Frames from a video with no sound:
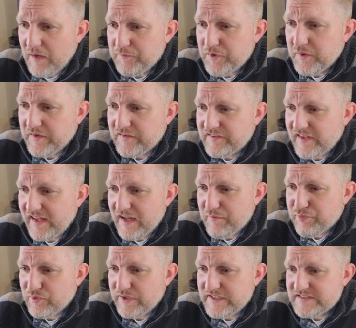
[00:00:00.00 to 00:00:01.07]
You can set a
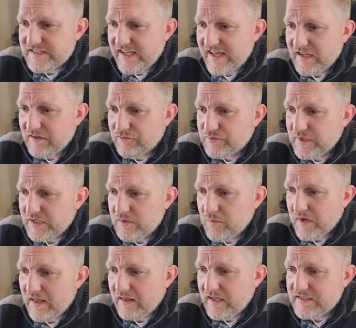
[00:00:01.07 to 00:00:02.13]
preset. Really
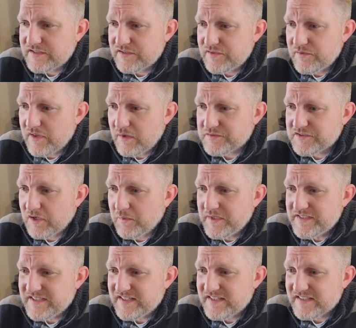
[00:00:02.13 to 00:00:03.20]
what I like to do though is go
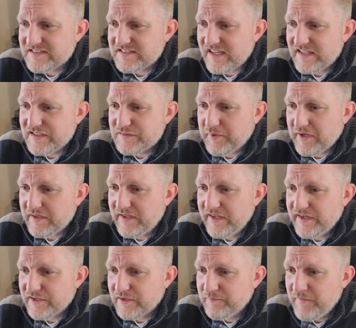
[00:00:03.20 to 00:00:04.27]
into this settings button
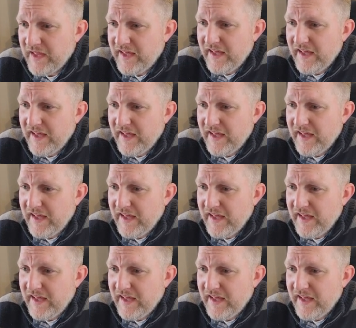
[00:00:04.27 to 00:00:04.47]
here,